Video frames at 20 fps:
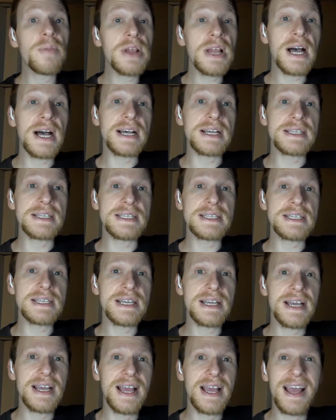
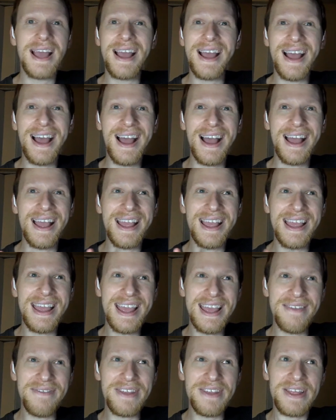Plus,
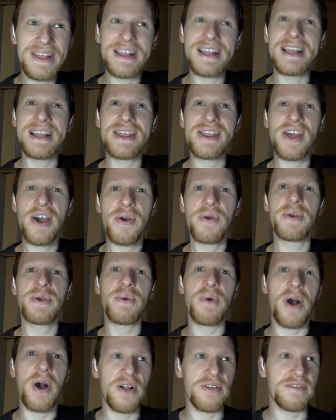even though
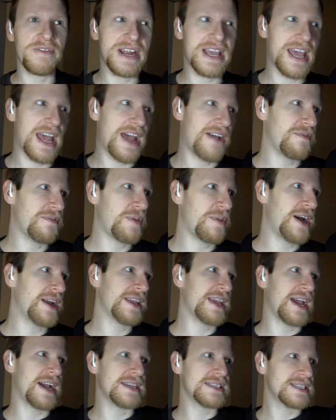you already have a
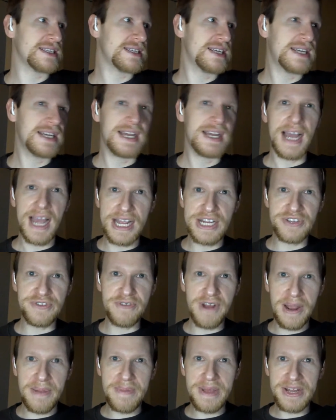podcast, I
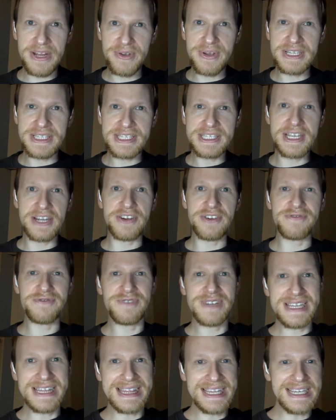do recommend you
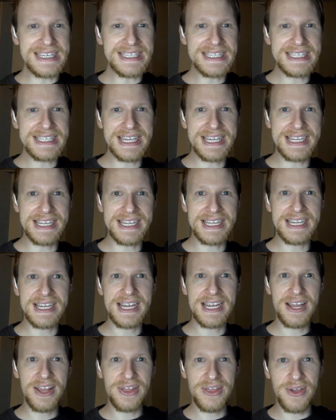consider
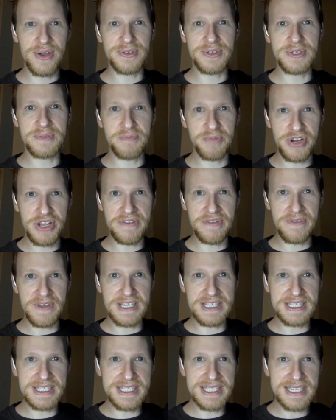releasing those
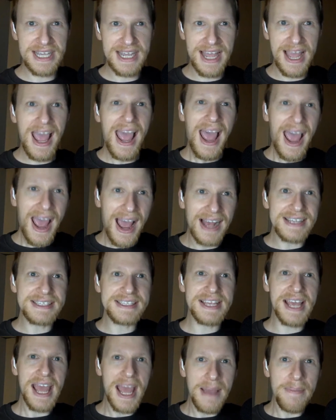briefings
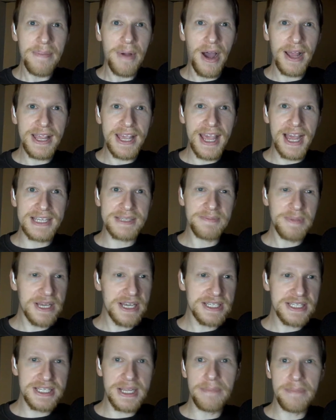as a podcast,
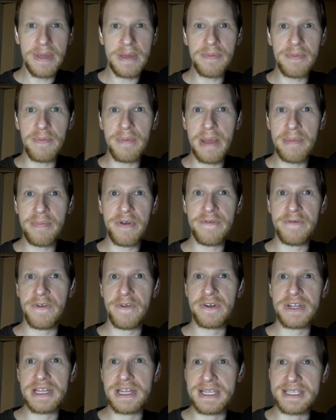because some people may
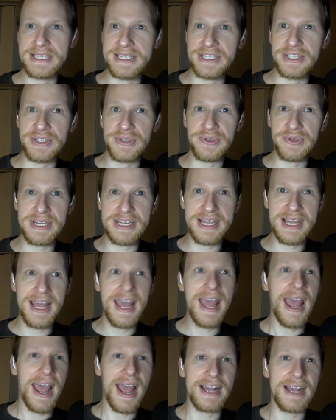prefer to listen to it
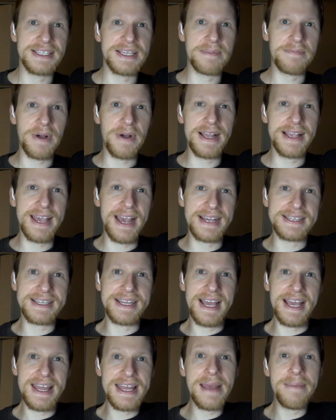as a
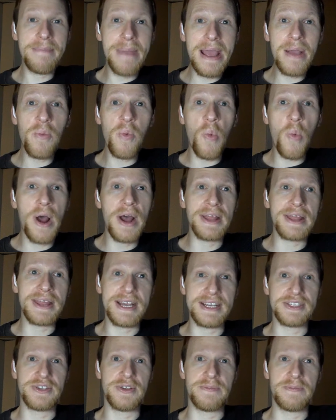podcast and they may
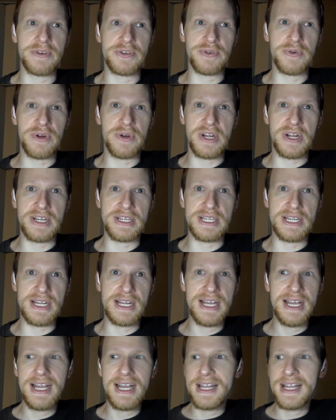want that super short
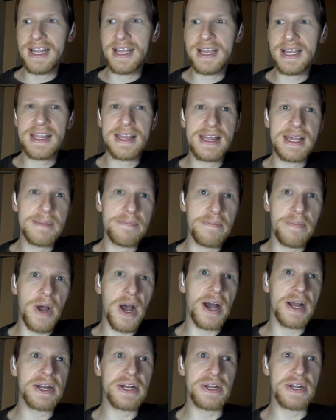content, like the
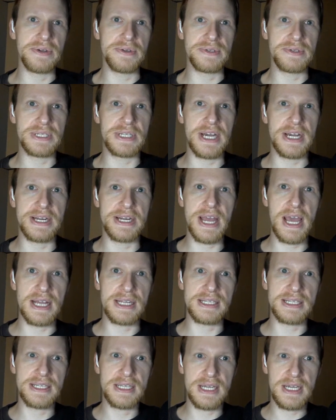
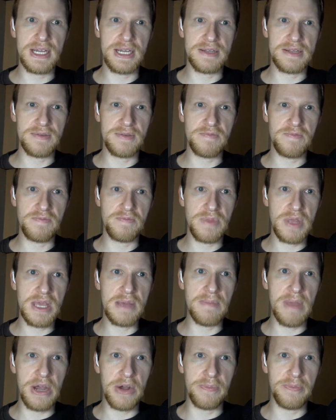podnews.net
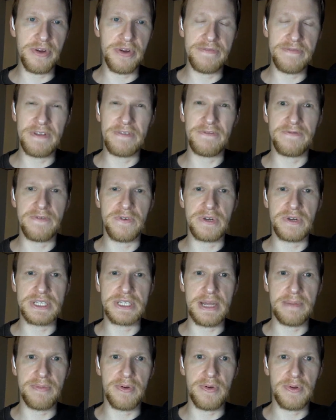email briefing, for
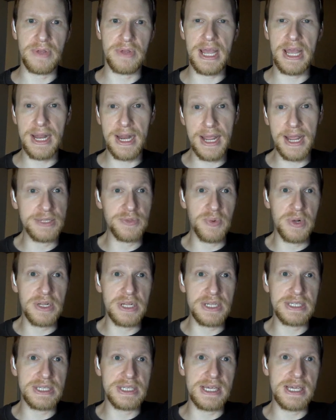example, and as
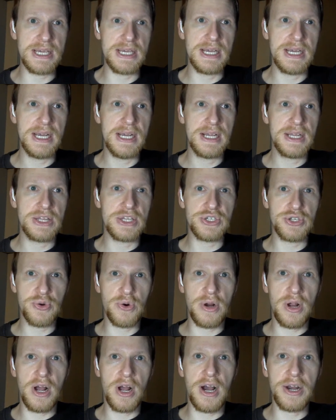well as the
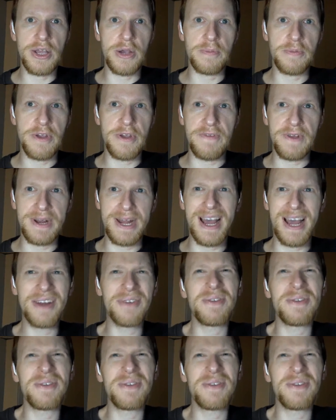short audio briefing.